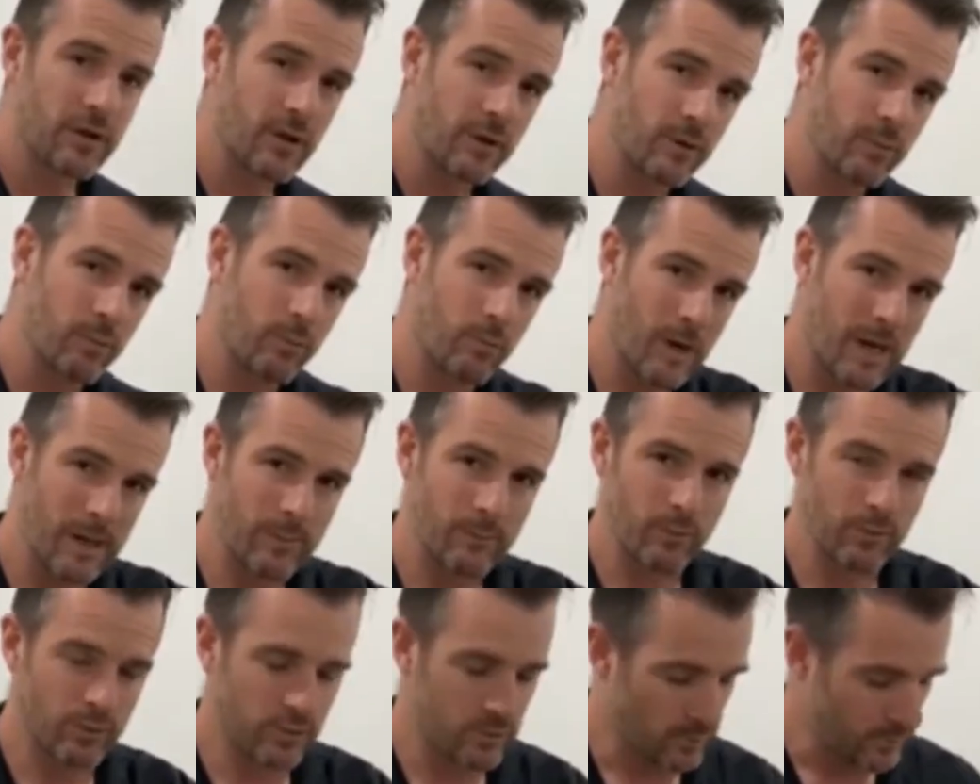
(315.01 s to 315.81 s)
to have to go into
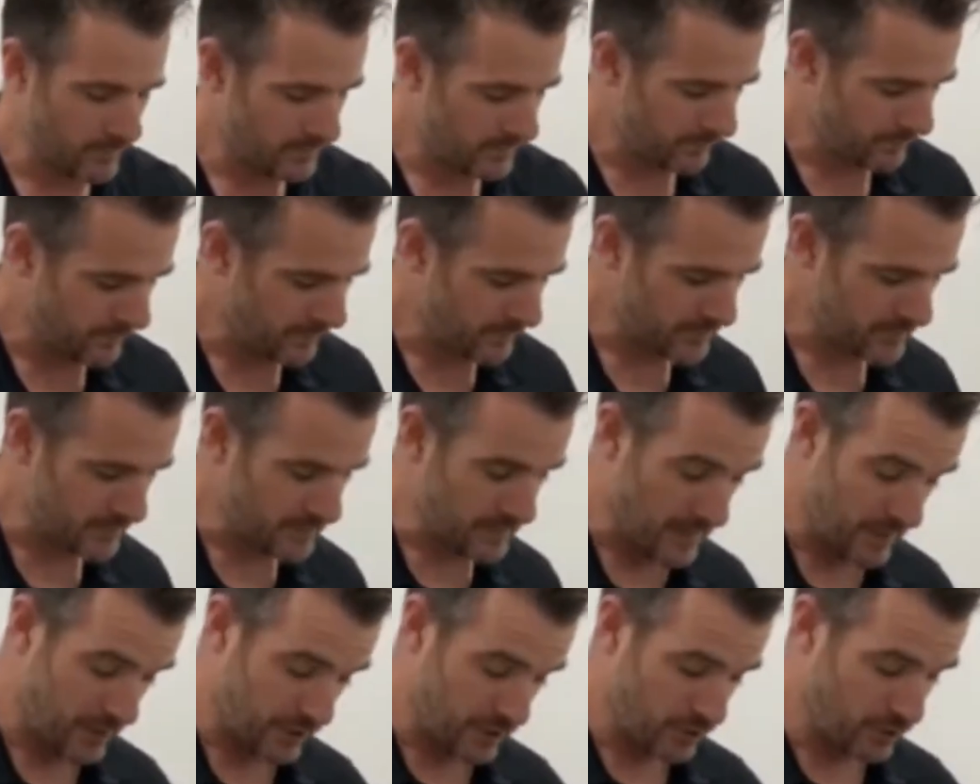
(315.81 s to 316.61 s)
way more
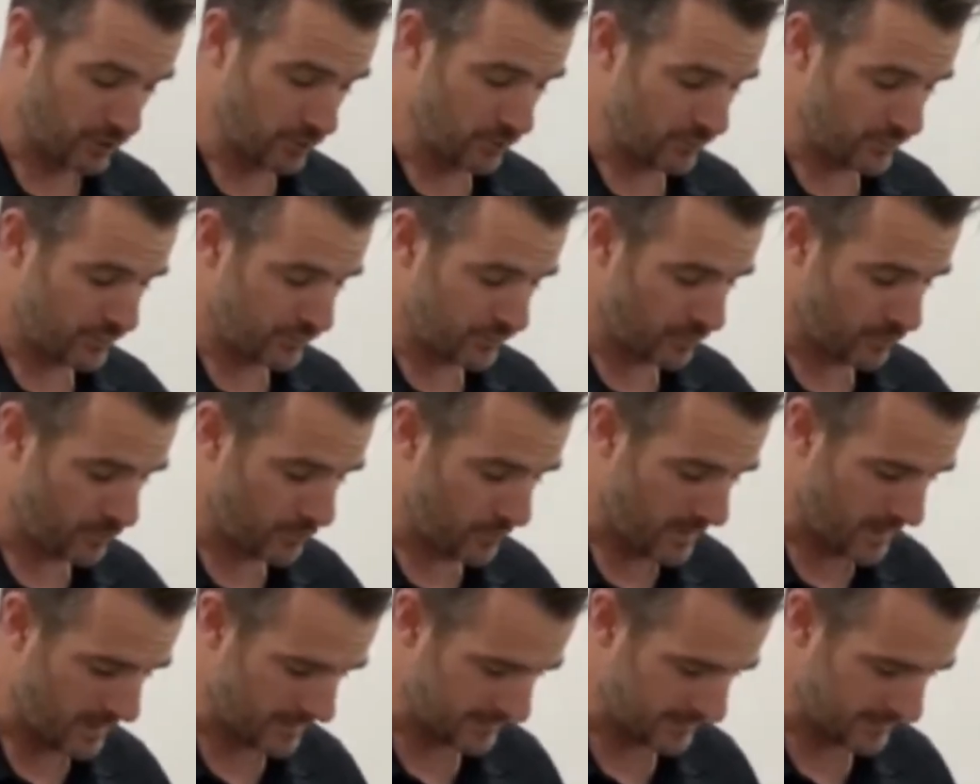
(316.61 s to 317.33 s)
dorsiflexion. Now, you can do it in two